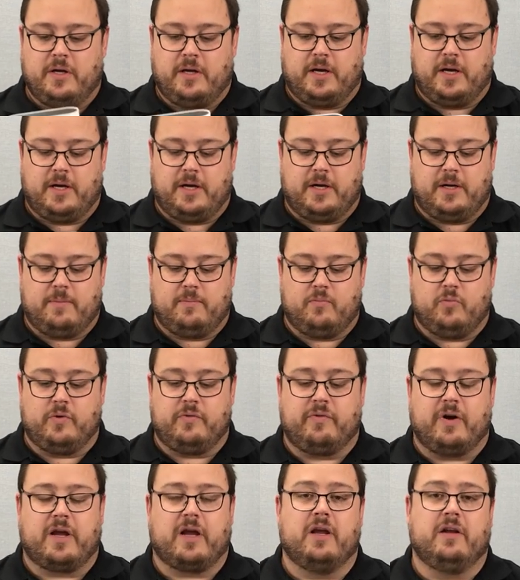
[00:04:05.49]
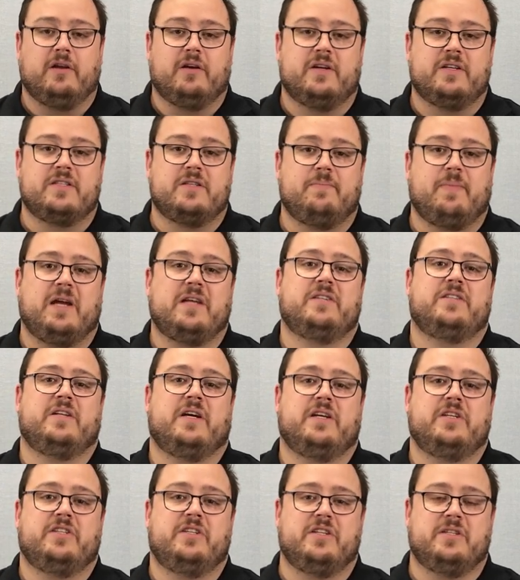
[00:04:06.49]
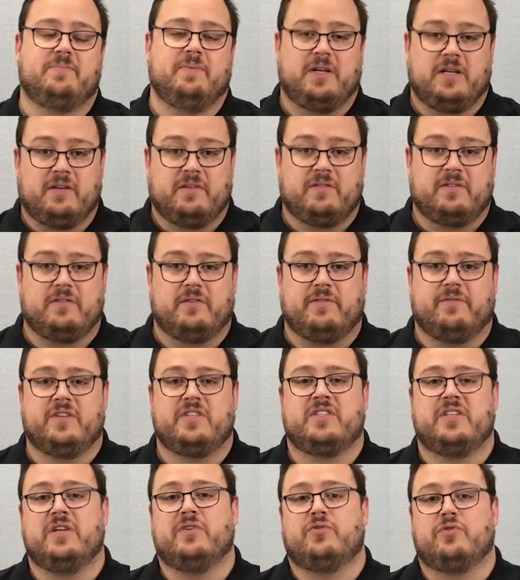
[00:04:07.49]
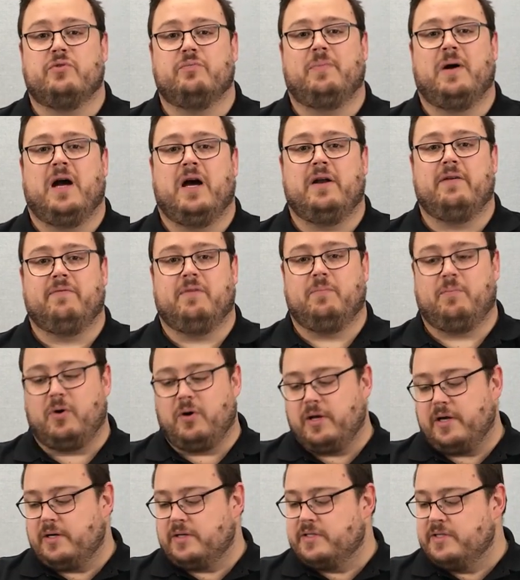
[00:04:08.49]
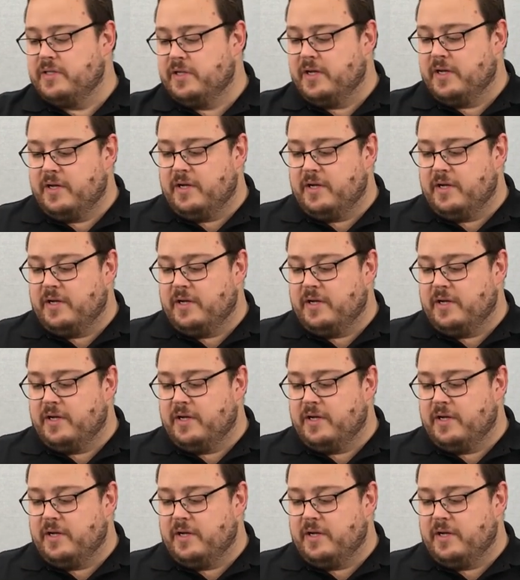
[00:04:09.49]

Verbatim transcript: would recognize the base station as being a sort of a central part of the product.